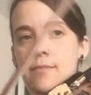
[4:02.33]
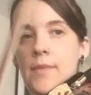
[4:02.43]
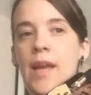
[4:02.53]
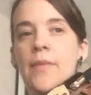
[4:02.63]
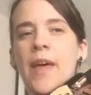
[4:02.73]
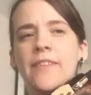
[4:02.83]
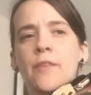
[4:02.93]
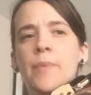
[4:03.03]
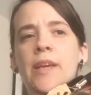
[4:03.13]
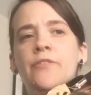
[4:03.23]
And that's the
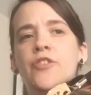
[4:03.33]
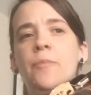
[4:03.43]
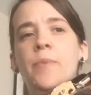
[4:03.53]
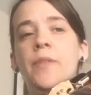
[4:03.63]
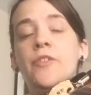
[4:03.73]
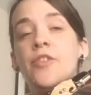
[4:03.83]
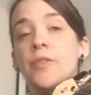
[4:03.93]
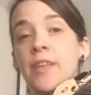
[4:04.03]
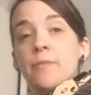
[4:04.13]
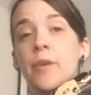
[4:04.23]
biggest jump in the tune.
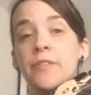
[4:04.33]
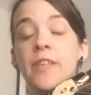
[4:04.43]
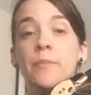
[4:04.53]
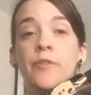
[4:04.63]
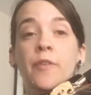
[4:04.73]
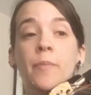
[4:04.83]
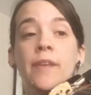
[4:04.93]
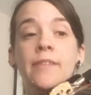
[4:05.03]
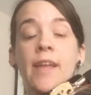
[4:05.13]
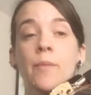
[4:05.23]
It's mostly moving by
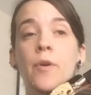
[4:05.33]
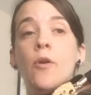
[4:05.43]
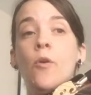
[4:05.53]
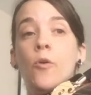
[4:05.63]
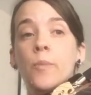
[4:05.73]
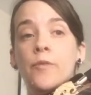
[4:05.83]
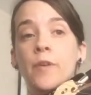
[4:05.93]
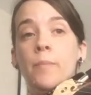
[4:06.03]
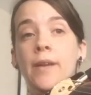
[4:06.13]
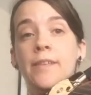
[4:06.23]
step or moving
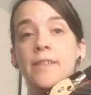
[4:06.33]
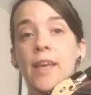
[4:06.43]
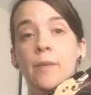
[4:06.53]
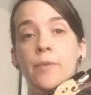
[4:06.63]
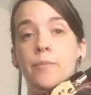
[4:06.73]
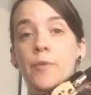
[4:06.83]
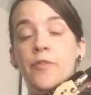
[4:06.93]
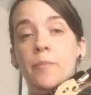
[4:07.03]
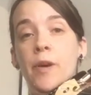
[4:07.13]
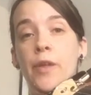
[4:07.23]
by skip,
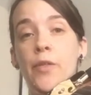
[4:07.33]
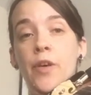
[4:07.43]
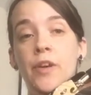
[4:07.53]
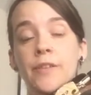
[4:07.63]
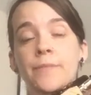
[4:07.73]
moving by a third.